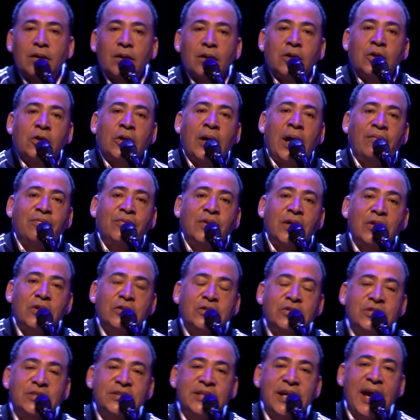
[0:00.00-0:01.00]
you have to
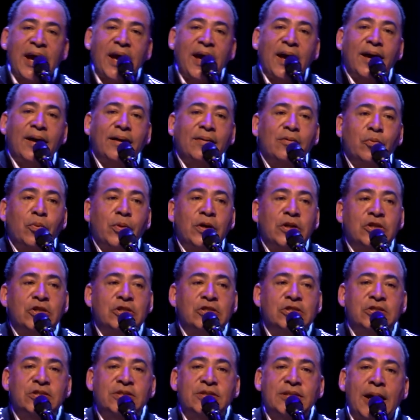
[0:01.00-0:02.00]
understand we
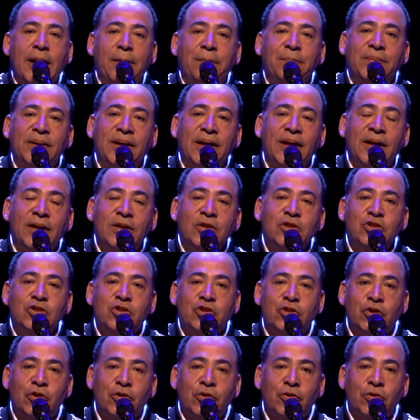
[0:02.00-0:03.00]
just stepped
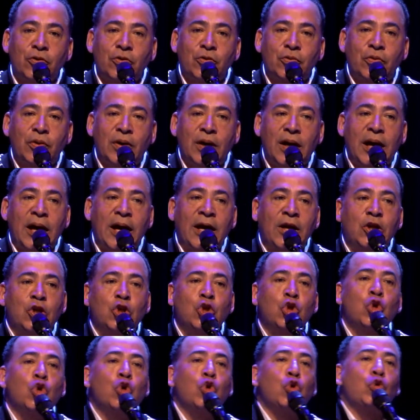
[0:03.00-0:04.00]
into a
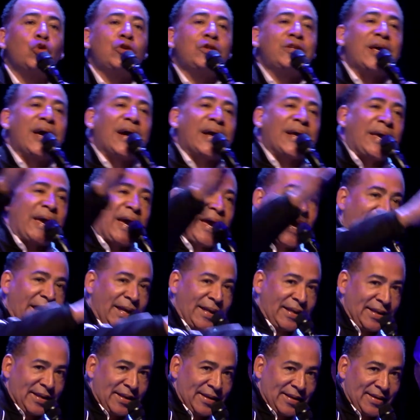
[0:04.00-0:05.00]
new
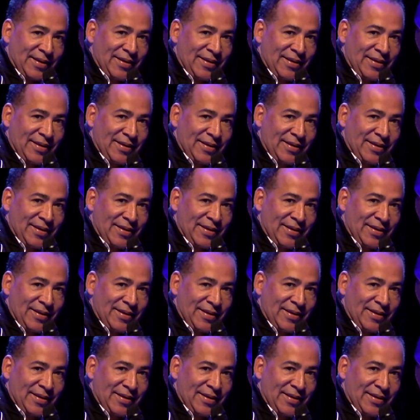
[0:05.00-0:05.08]
decade,